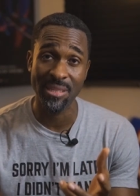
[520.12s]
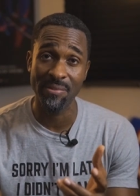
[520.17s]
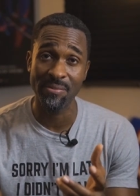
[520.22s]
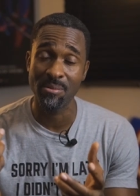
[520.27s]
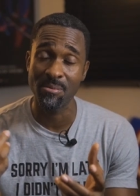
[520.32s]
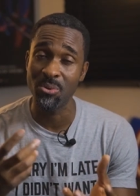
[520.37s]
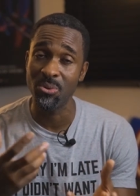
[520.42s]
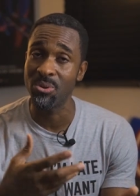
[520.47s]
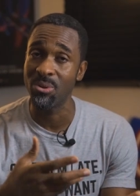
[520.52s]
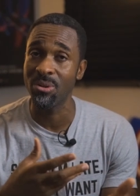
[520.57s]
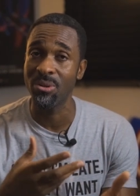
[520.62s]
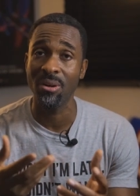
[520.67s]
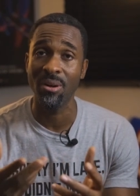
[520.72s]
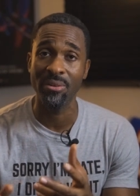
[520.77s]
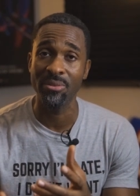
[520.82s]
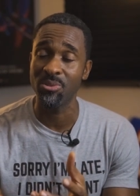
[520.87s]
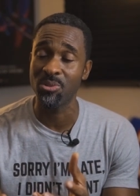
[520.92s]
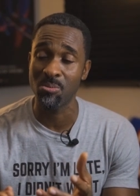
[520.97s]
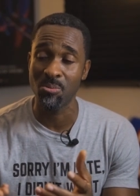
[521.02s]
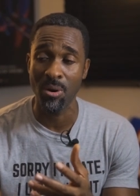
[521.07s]
saver mode on
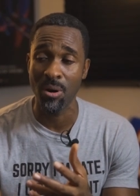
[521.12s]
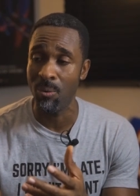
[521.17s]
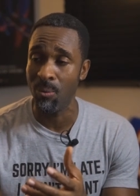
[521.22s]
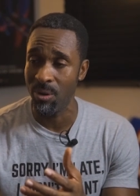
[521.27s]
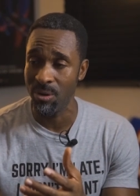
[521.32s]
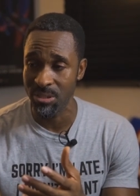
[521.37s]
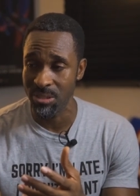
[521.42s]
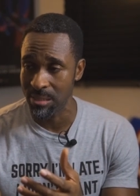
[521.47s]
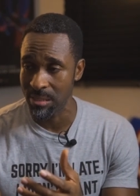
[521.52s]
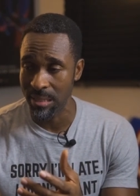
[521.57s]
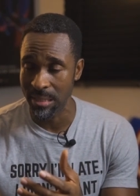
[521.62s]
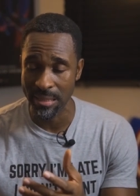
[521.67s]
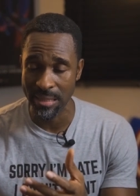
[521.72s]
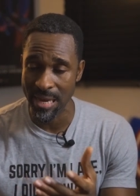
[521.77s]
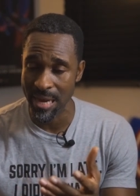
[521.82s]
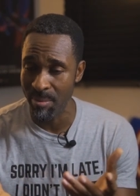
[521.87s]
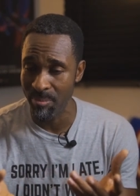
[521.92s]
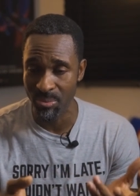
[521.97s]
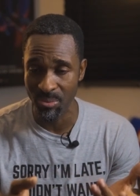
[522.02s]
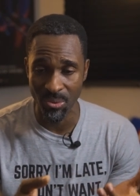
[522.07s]
other smartwatches like
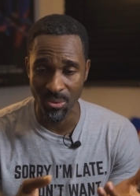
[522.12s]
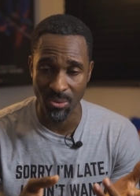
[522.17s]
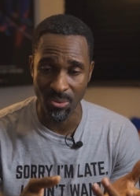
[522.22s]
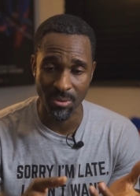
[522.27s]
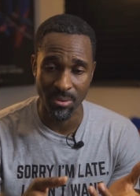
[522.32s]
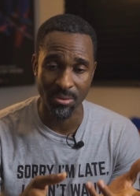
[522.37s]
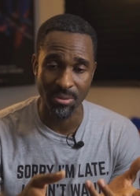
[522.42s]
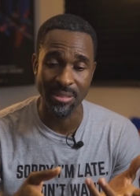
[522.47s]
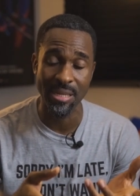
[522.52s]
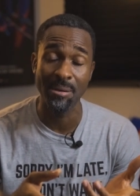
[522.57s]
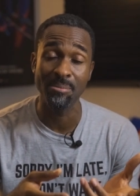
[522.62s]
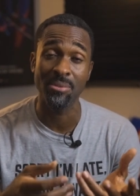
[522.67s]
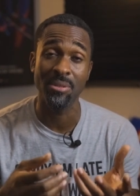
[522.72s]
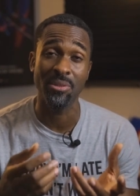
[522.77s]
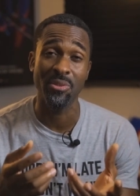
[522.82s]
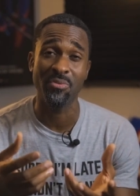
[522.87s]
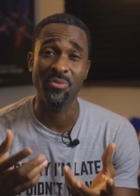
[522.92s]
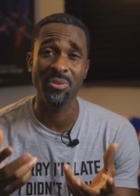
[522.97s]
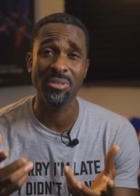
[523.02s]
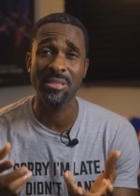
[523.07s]
Apple or,
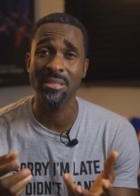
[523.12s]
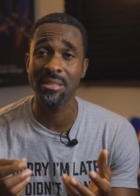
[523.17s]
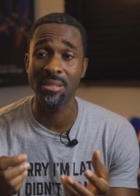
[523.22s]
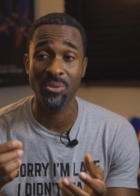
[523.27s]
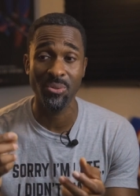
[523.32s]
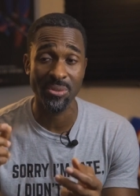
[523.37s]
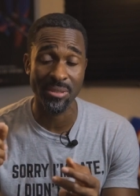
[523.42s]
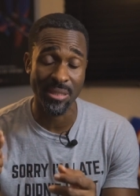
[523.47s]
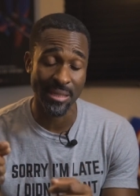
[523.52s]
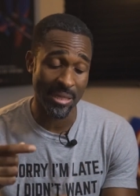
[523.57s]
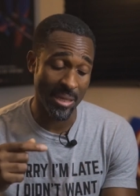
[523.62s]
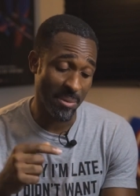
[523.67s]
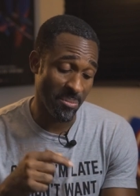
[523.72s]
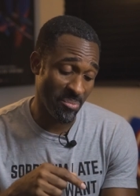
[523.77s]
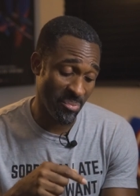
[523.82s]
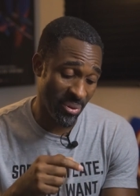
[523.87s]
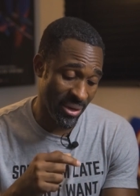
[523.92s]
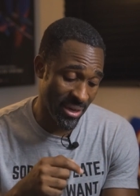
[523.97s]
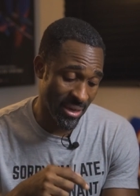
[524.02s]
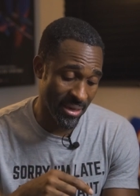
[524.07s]
Samsung, the first thing they do is that they
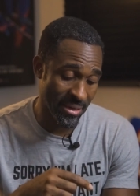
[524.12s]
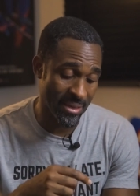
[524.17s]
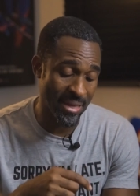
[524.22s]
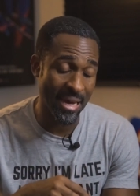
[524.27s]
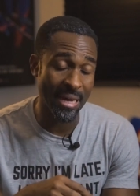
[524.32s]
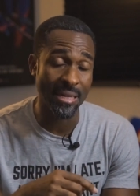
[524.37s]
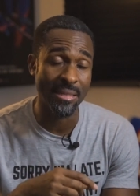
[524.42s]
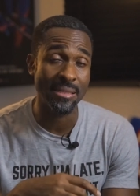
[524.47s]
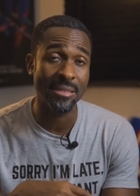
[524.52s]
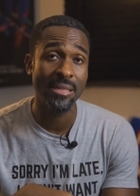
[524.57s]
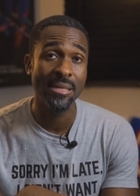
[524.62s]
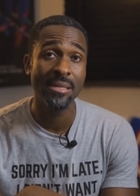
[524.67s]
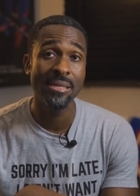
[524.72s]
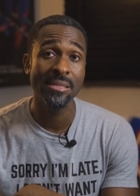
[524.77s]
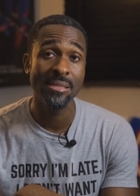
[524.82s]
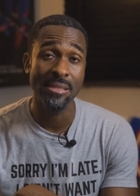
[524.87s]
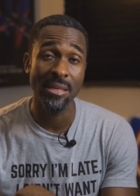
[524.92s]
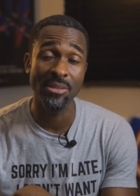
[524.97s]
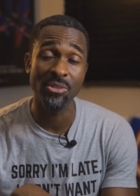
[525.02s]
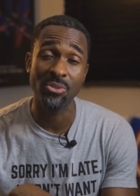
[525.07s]
ping that
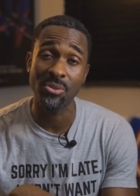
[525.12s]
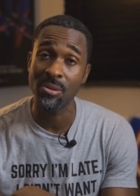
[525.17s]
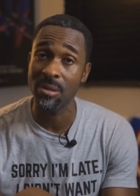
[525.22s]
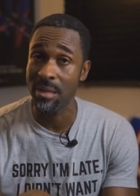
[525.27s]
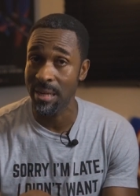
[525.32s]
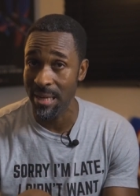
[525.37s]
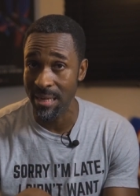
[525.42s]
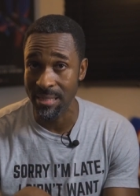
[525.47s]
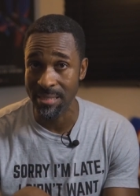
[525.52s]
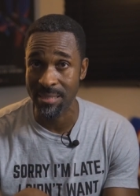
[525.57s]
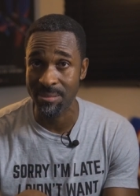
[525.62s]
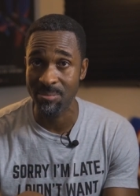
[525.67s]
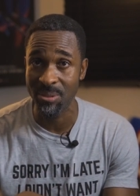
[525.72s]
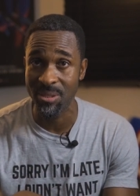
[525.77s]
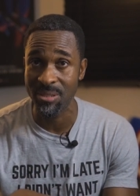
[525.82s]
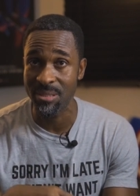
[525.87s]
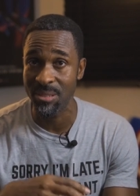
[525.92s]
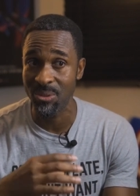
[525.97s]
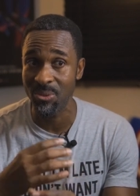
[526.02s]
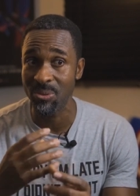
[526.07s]
sensor less
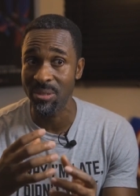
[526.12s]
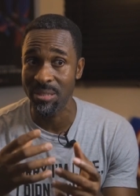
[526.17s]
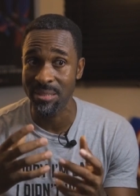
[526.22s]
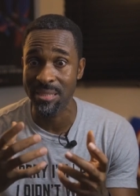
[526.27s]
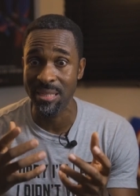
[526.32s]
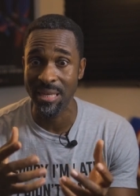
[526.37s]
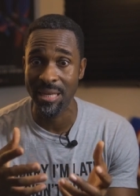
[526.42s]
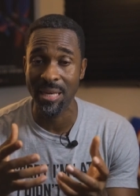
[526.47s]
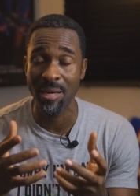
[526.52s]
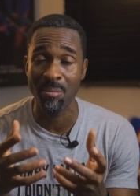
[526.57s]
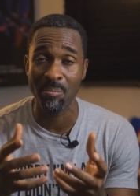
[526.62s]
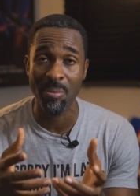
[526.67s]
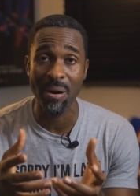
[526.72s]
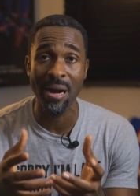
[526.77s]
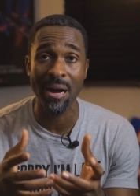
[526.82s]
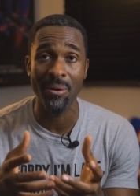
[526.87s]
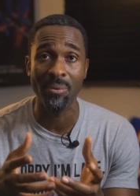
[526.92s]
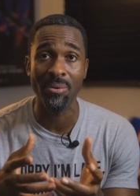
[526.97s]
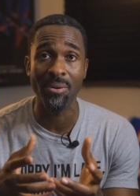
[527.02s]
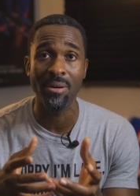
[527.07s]
because they know they're taking
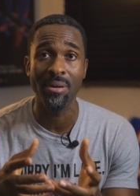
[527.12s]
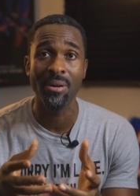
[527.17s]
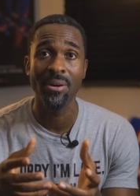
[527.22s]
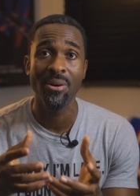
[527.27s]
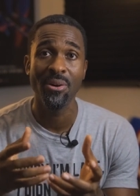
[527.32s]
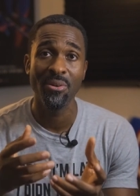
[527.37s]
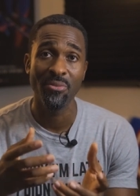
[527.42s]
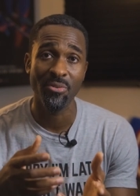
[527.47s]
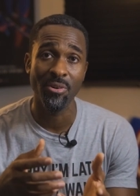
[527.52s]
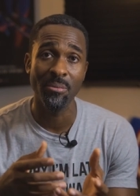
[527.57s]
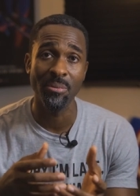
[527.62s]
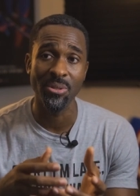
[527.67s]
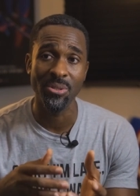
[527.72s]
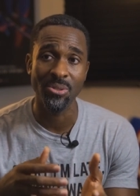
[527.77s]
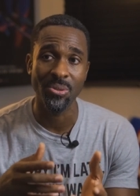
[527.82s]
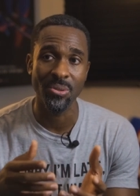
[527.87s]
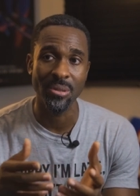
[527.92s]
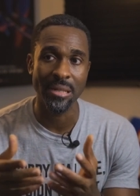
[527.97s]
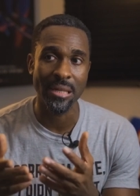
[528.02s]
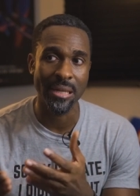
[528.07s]
power from
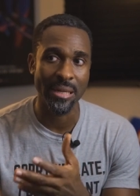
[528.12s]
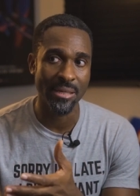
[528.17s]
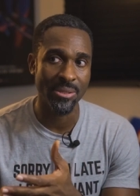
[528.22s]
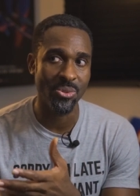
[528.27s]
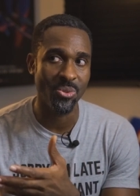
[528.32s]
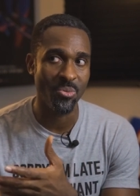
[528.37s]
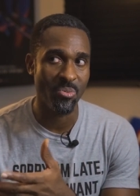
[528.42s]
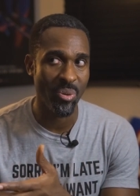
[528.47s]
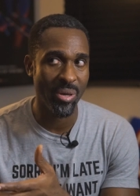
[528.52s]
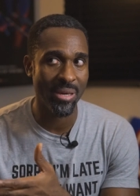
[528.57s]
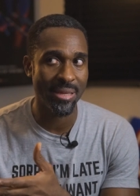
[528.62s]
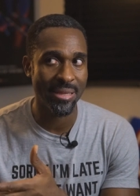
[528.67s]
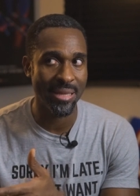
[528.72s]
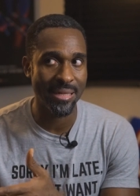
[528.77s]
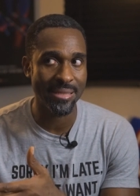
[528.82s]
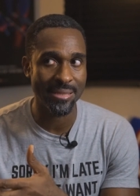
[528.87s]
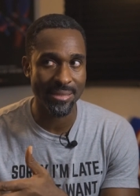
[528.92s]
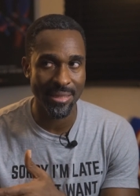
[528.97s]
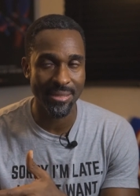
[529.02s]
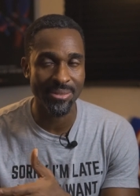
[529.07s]
it. So the less you ping
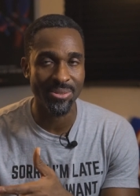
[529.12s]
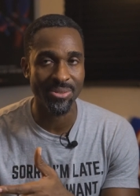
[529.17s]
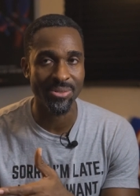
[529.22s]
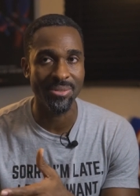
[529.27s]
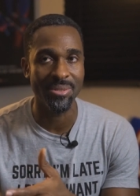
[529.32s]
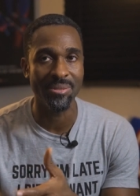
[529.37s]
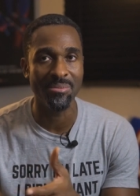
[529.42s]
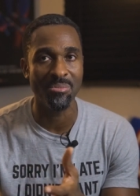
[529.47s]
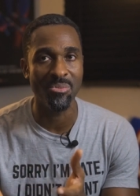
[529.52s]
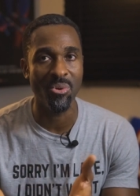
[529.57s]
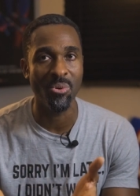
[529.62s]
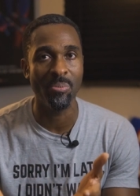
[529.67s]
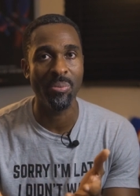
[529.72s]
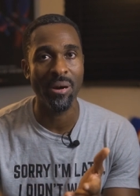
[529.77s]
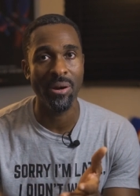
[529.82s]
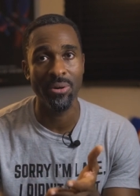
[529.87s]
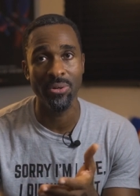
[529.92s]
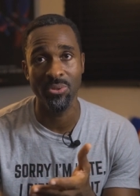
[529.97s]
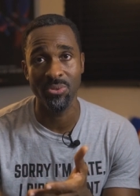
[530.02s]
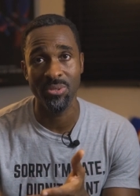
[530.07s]
that sensor, the more
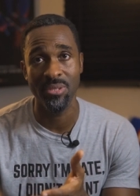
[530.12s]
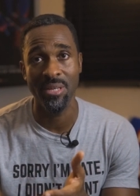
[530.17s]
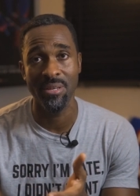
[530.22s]
power you